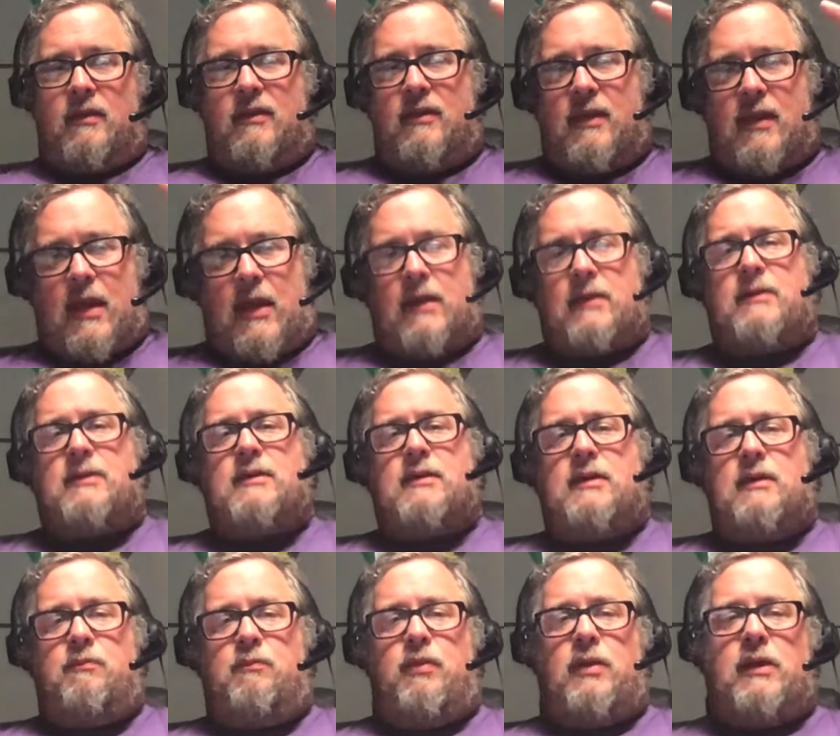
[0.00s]
that's
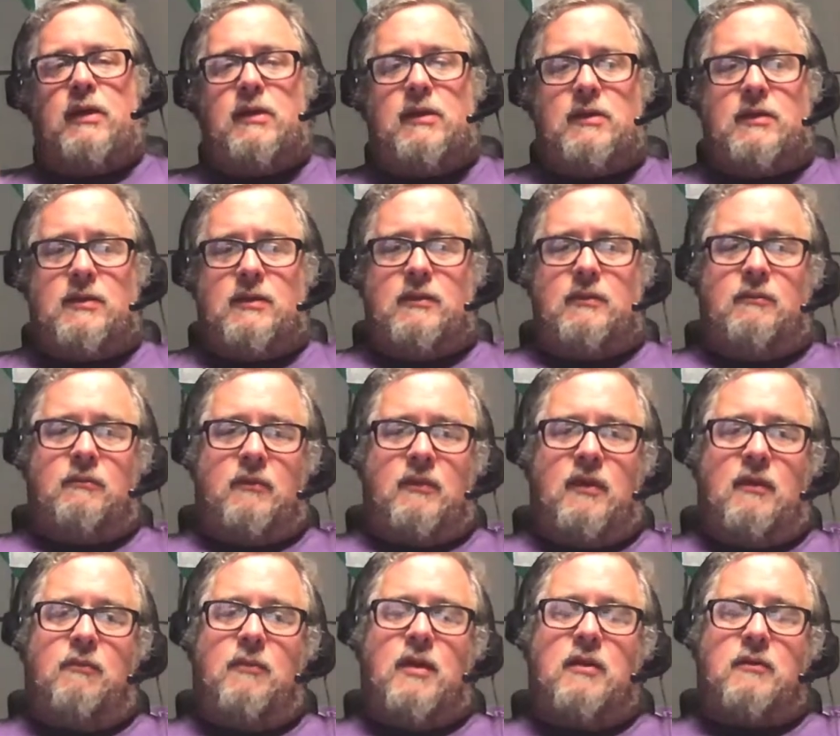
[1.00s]
the piece
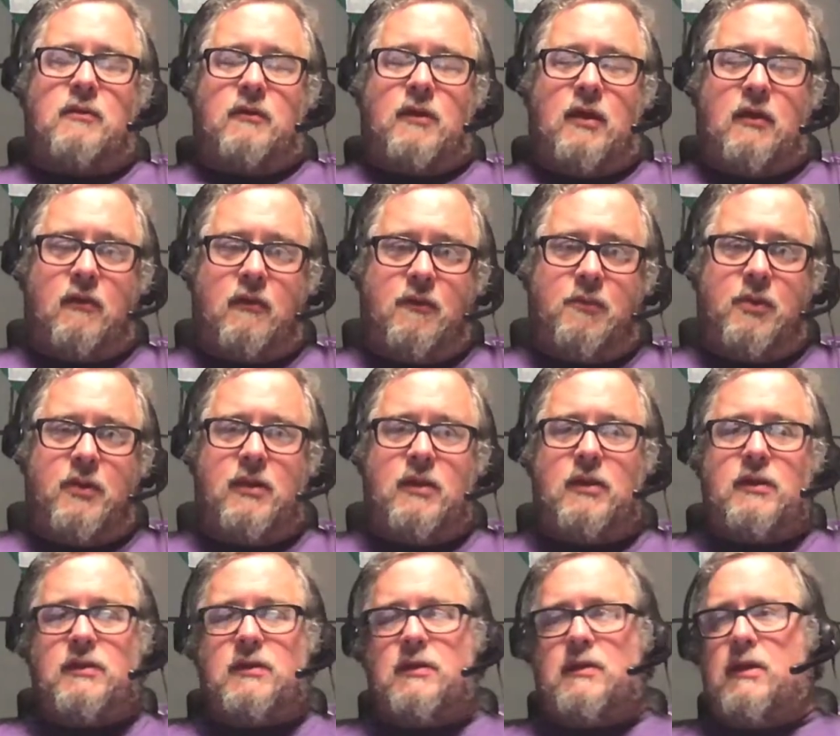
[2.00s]
the mental health
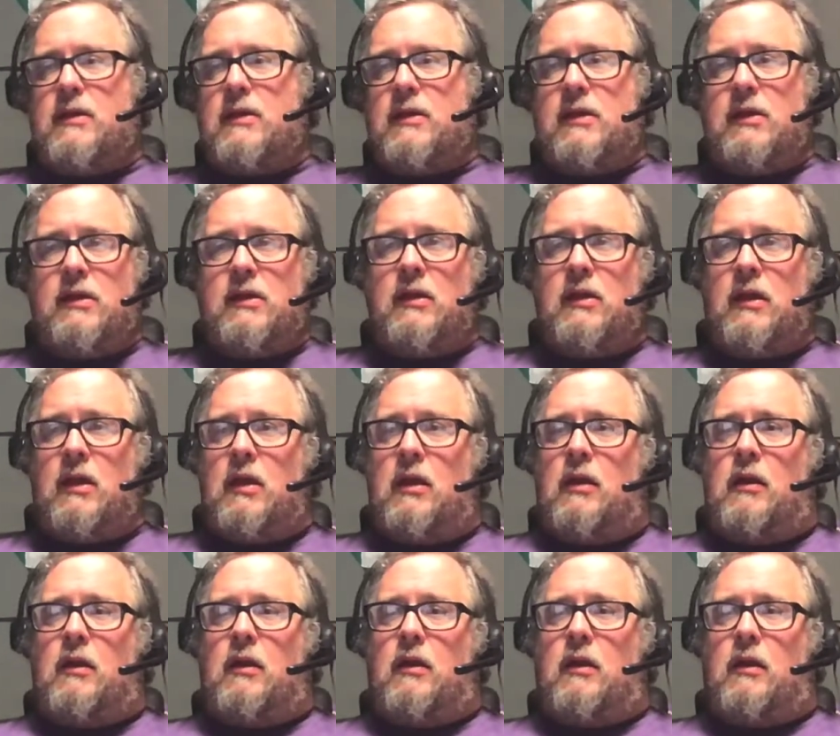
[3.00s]
piece, the
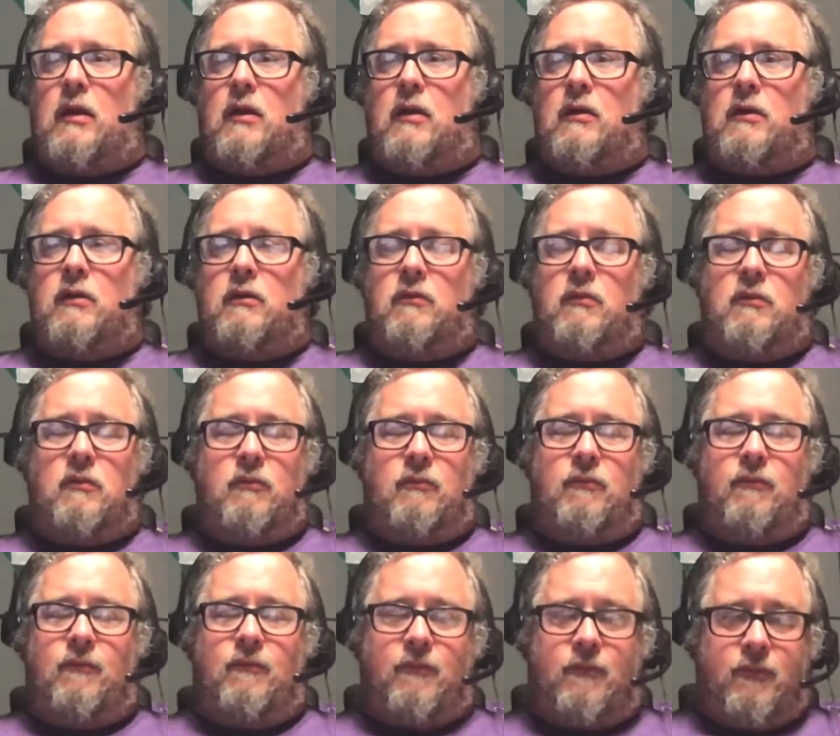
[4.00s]
uh,
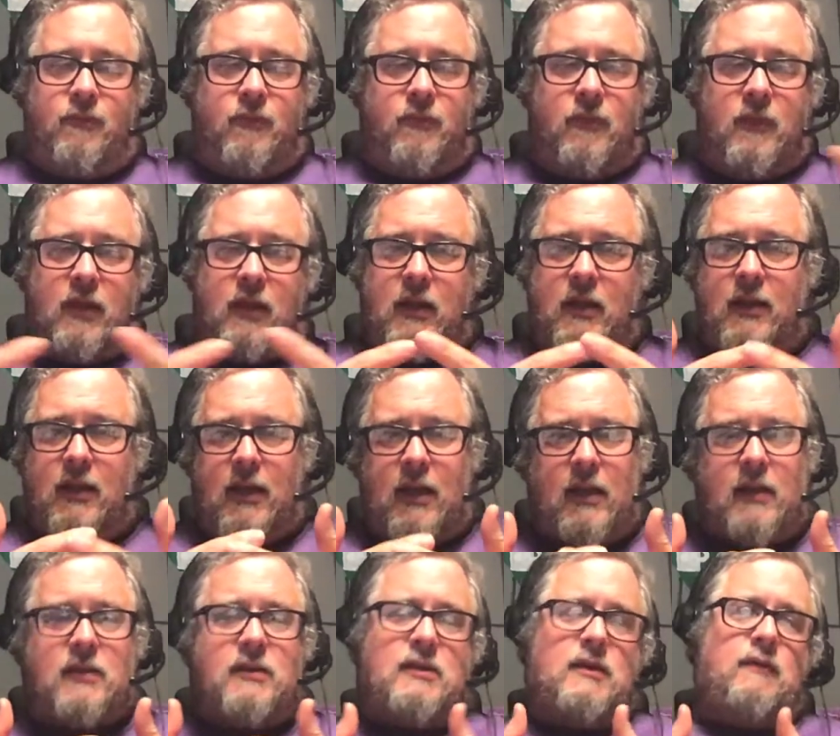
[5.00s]

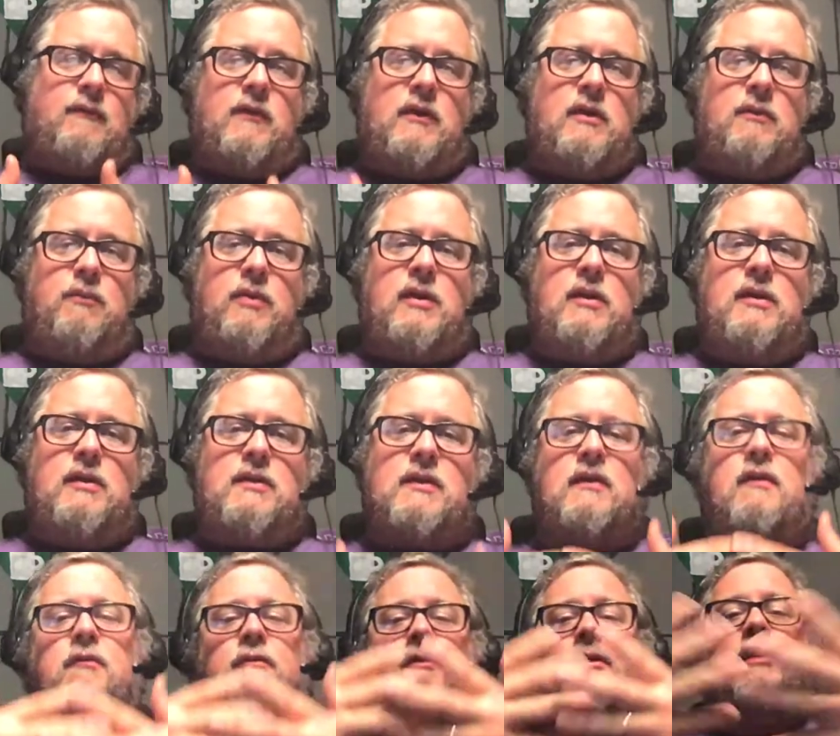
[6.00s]
connectivity piece,
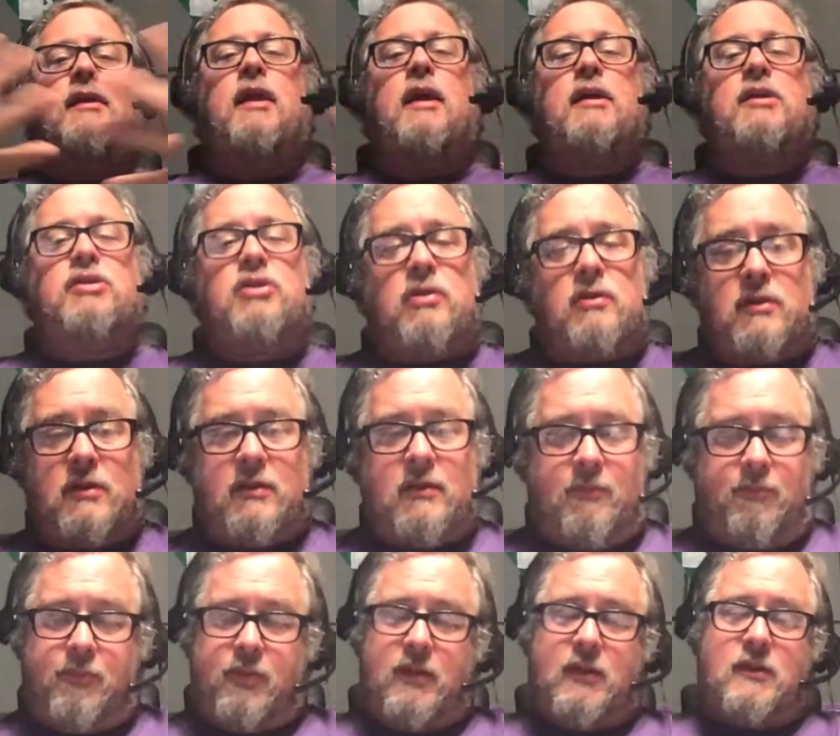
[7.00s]
the
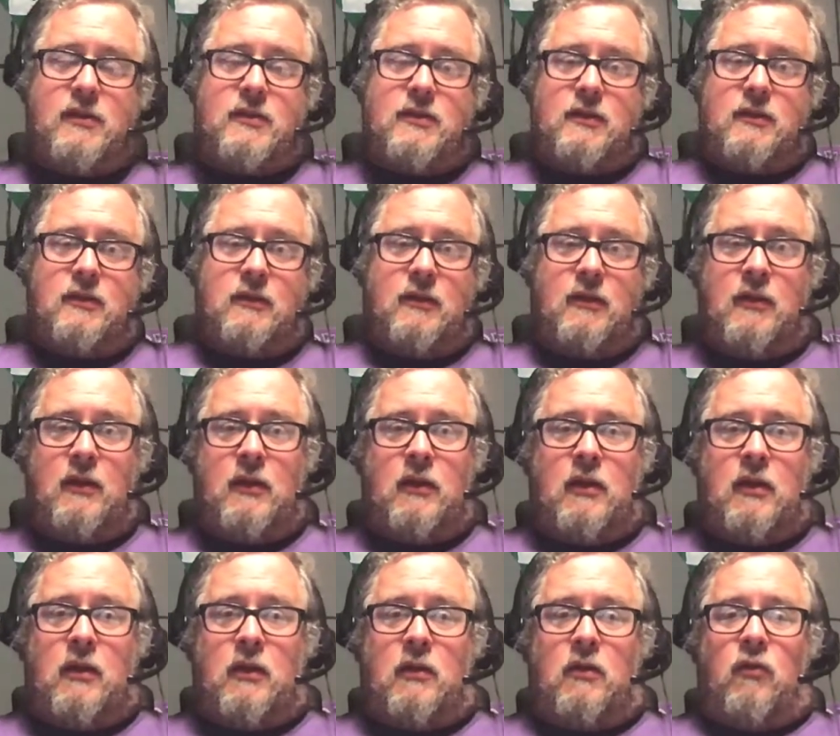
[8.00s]
relationship piece.
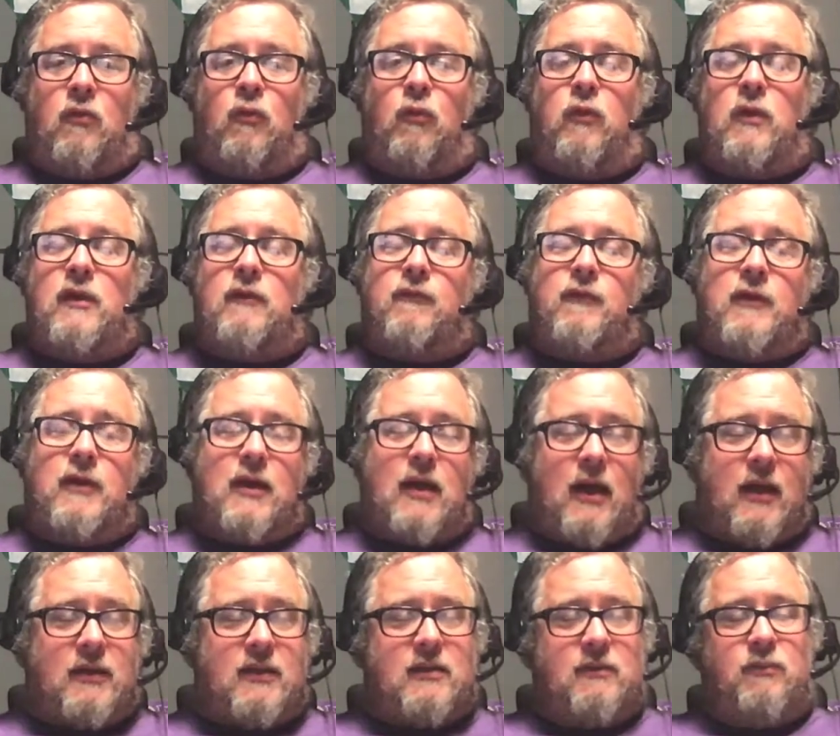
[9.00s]
We've
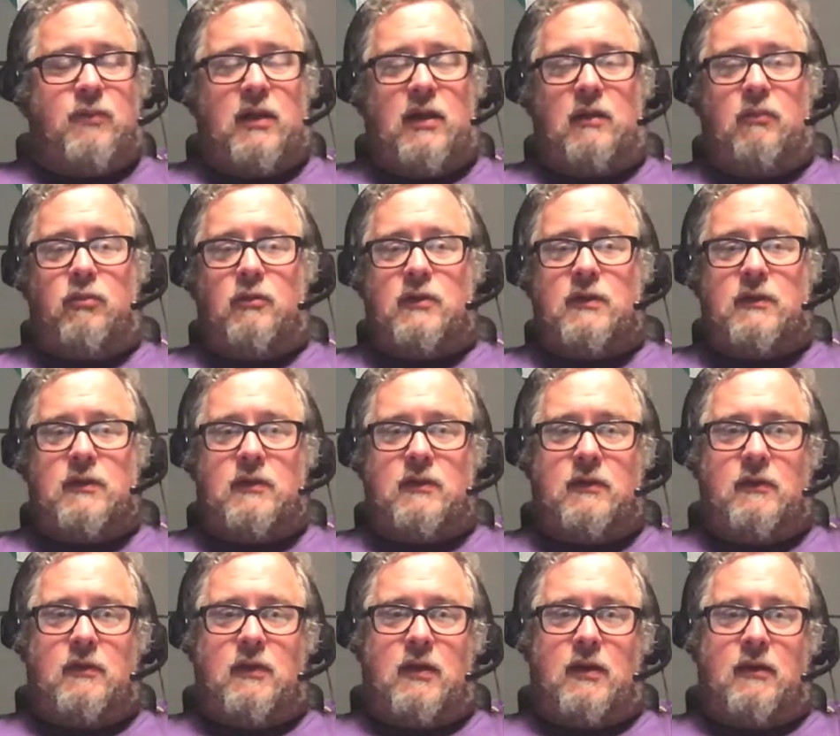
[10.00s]
got to be able to
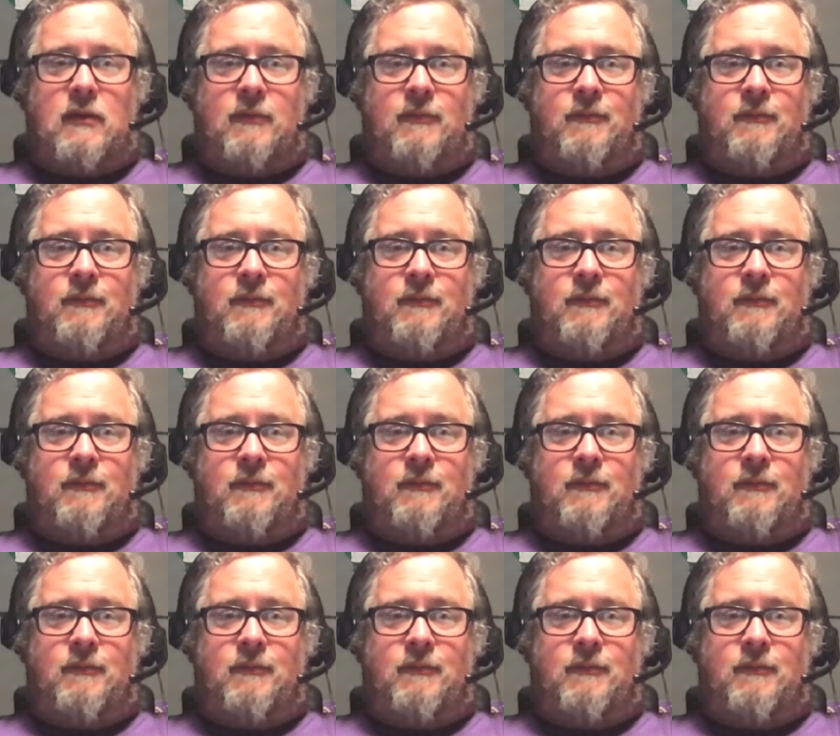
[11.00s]
do that.